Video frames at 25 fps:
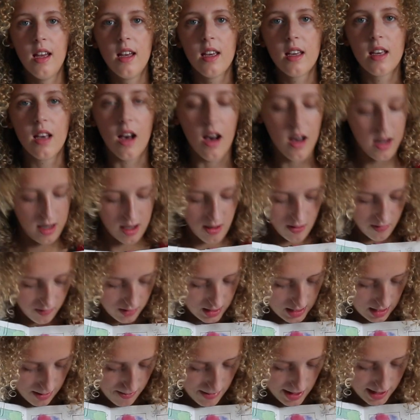kind of
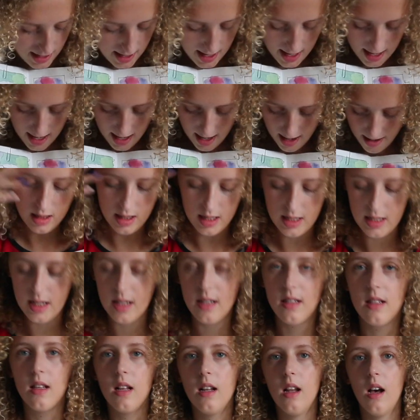gimmicky. This
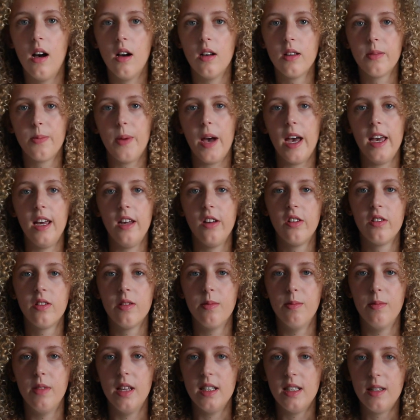is the last page
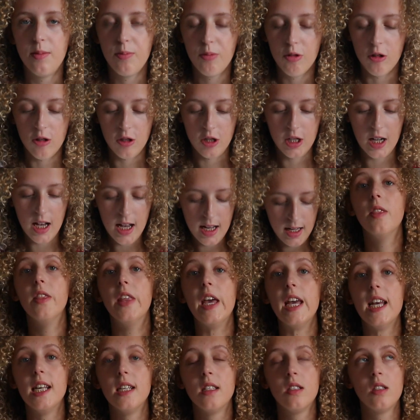from this project.
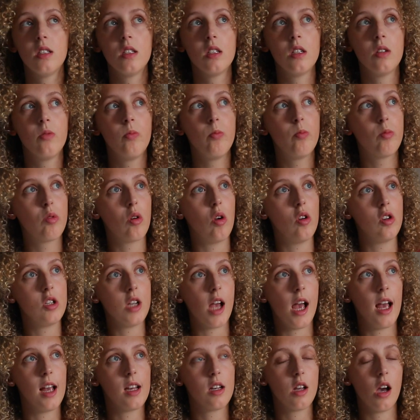This
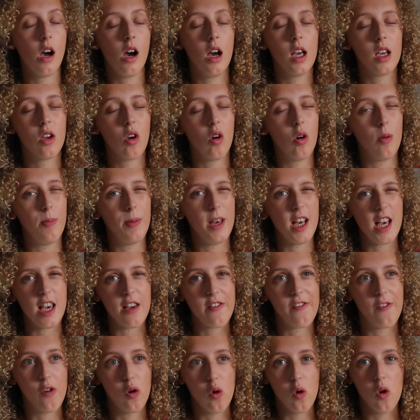project I got a B
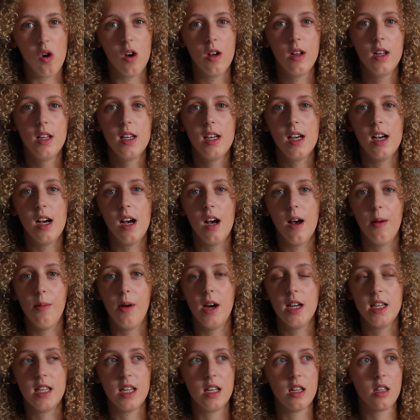for.
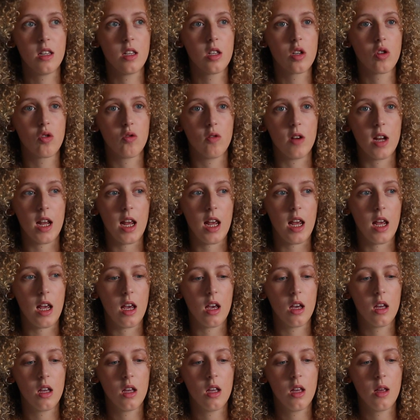I did
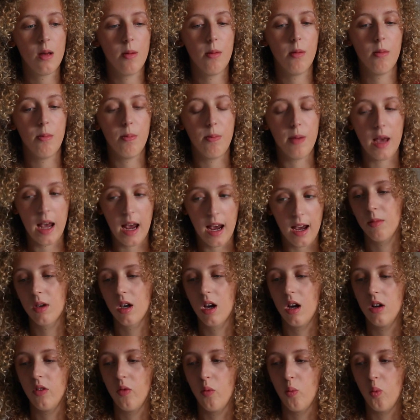3 big
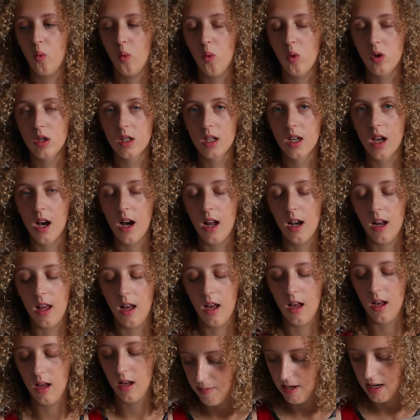kind of
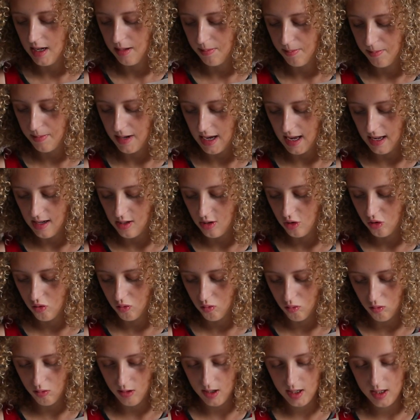watercolour and pen
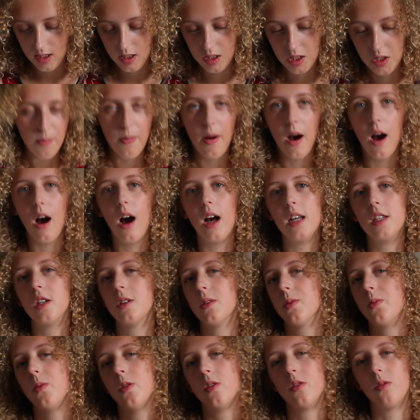drawings, but I
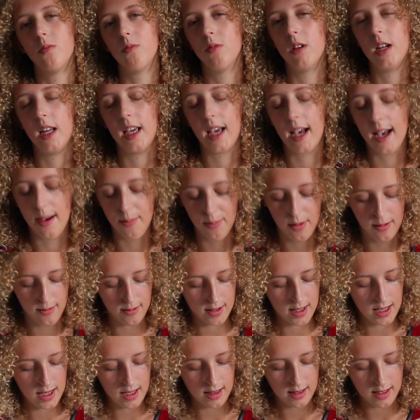just wasn't really happy
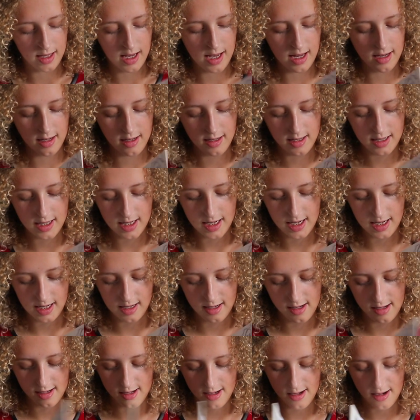with it in the end,
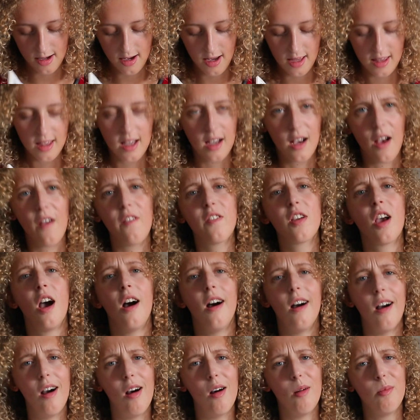and I think I've
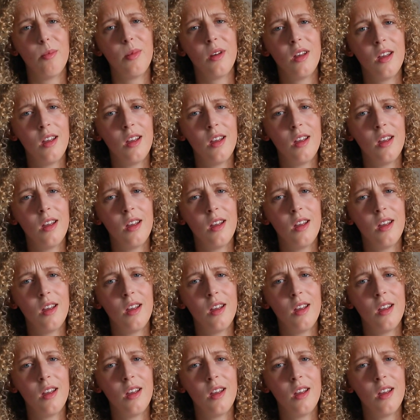cut up